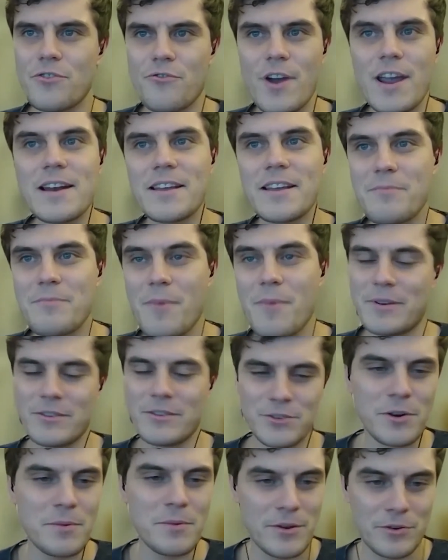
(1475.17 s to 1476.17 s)
uranium, I mean,
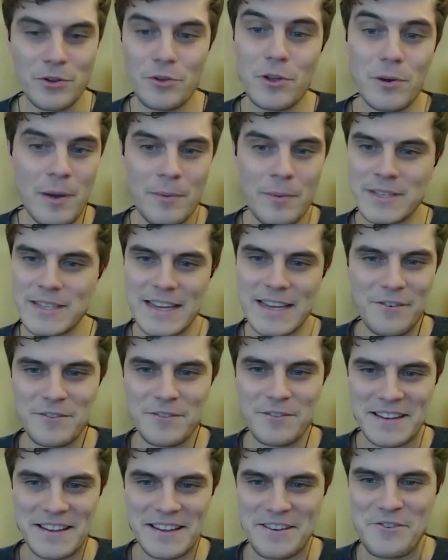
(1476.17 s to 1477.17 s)
talking about nuclear weapons here,
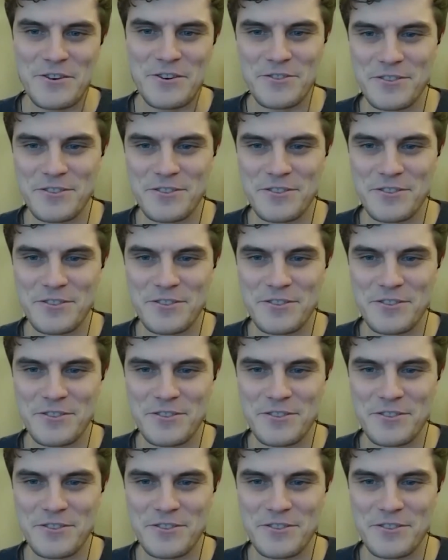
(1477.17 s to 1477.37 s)
obviously